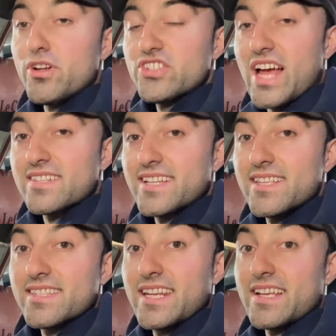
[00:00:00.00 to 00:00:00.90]
on jack
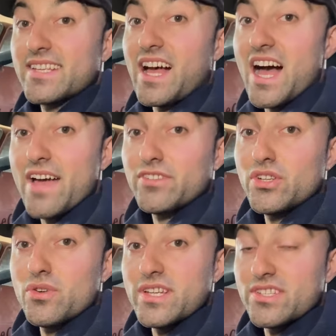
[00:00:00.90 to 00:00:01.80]
stands. The next thing I have to
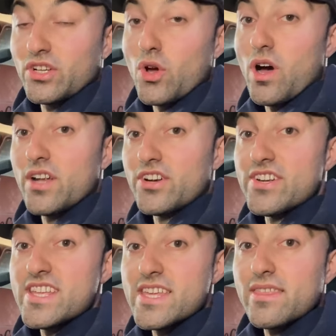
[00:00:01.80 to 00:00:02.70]
do is to go
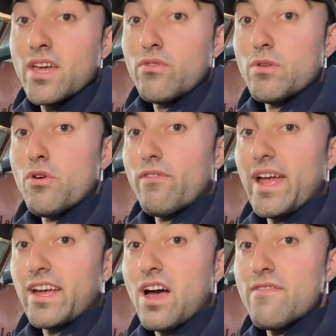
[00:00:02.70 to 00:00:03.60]
underneath, remove
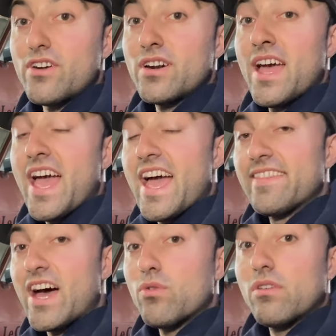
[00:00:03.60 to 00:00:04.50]
a cover, and
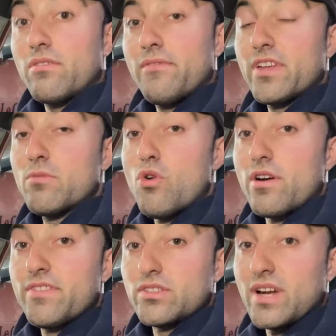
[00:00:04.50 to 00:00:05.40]
that will reveal more
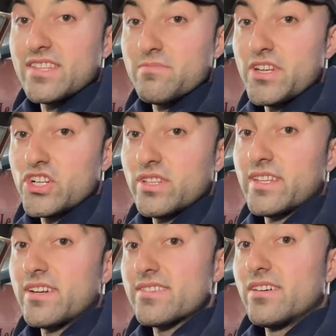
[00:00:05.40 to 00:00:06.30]
of the transmission.
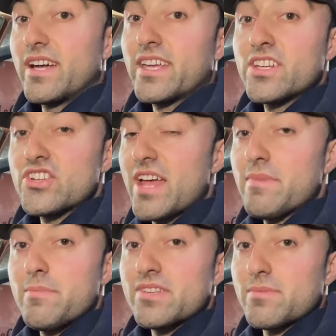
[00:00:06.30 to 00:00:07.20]
There is a linkage and
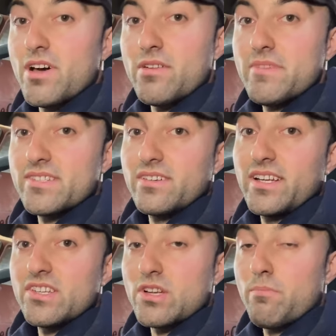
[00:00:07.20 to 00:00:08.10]
maybe some other
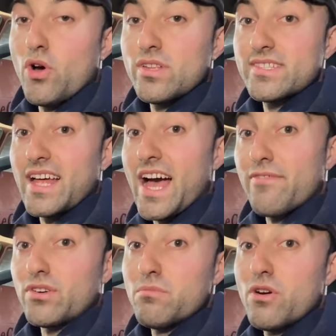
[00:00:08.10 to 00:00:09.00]
miscellaneous components that I
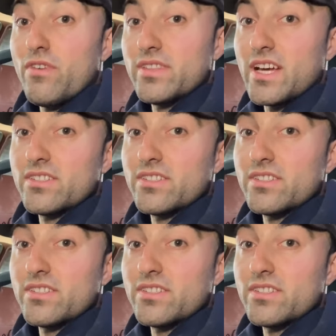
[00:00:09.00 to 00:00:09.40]
have to remove on the